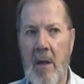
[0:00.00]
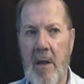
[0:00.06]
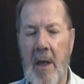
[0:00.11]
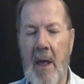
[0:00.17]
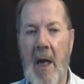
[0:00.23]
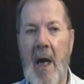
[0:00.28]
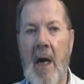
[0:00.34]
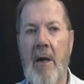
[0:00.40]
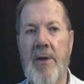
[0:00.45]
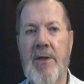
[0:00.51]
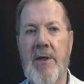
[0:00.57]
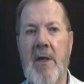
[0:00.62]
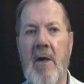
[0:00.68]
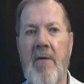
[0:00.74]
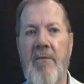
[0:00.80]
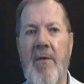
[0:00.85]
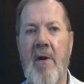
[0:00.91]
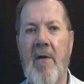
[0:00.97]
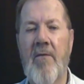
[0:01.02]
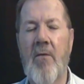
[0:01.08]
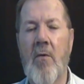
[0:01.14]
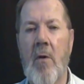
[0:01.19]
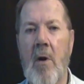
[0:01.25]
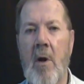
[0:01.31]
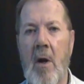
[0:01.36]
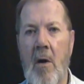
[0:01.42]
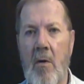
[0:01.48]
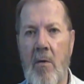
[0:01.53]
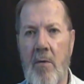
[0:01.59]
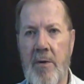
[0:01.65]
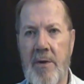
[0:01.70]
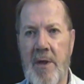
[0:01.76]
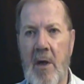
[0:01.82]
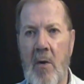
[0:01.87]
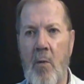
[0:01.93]
The higher self therefore
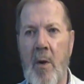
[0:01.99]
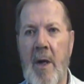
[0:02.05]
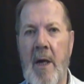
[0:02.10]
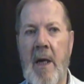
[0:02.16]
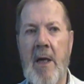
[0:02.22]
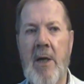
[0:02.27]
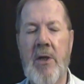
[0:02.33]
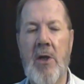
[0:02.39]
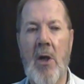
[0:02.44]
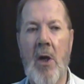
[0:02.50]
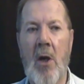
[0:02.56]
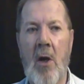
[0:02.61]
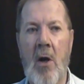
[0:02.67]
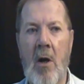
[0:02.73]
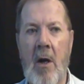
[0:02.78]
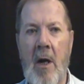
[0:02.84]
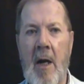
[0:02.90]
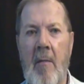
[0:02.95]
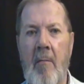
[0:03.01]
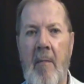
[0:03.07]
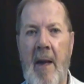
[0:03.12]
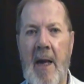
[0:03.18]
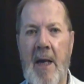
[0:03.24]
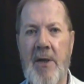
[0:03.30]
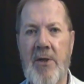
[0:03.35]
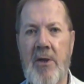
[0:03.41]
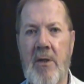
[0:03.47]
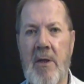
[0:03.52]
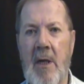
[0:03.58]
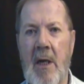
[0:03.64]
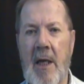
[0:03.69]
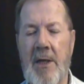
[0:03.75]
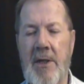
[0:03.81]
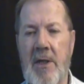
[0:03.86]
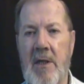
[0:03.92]
knows that we need to learn and master the
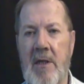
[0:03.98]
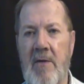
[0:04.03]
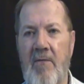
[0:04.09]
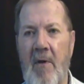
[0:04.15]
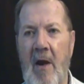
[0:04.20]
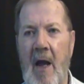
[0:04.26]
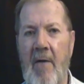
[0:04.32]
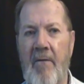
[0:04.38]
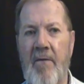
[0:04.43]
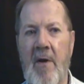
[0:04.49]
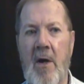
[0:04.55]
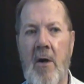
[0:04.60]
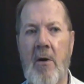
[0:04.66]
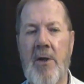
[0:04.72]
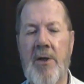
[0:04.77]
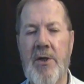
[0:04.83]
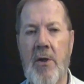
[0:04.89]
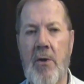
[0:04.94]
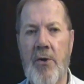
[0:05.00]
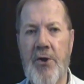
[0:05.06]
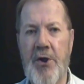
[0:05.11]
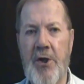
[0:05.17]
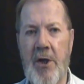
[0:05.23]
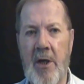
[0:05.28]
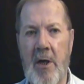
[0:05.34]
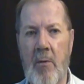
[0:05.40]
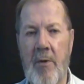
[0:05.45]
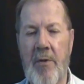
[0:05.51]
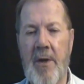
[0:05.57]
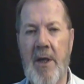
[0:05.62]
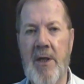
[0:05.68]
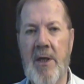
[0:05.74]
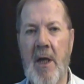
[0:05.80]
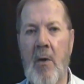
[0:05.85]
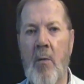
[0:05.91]
lessons of life that are associated with
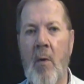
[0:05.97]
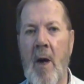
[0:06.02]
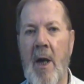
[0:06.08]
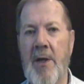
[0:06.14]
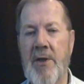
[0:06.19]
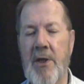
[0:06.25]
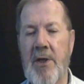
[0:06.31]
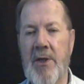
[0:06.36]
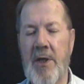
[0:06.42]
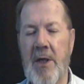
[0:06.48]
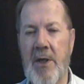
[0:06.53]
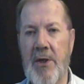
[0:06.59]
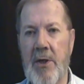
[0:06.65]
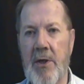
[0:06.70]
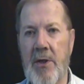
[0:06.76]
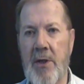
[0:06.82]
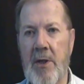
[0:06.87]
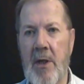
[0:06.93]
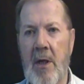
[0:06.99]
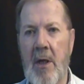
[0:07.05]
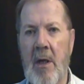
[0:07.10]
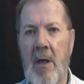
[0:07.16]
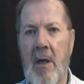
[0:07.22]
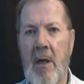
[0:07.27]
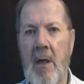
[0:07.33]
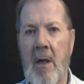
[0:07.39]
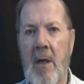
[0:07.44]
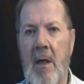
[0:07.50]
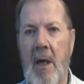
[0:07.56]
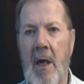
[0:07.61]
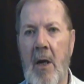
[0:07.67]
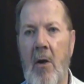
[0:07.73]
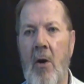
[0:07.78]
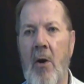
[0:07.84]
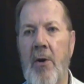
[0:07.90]
these unwise decisions
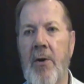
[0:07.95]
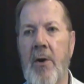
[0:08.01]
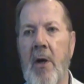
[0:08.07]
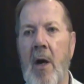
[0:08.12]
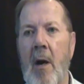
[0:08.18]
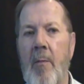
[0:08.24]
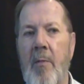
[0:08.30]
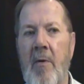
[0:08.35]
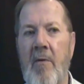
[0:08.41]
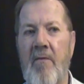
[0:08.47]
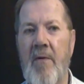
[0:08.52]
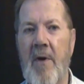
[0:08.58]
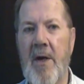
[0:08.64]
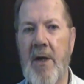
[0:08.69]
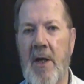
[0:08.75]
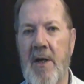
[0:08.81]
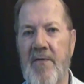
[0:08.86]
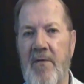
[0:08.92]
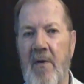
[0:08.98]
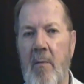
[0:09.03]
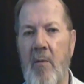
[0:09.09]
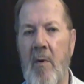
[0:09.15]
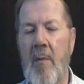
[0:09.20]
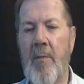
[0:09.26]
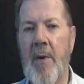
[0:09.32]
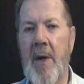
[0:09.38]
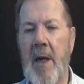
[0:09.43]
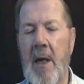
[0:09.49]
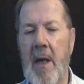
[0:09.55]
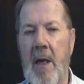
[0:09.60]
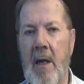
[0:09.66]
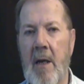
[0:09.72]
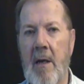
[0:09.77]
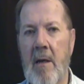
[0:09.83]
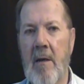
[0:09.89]
in order to help prevent us from
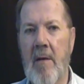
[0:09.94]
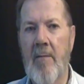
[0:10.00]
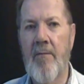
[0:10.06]
repeating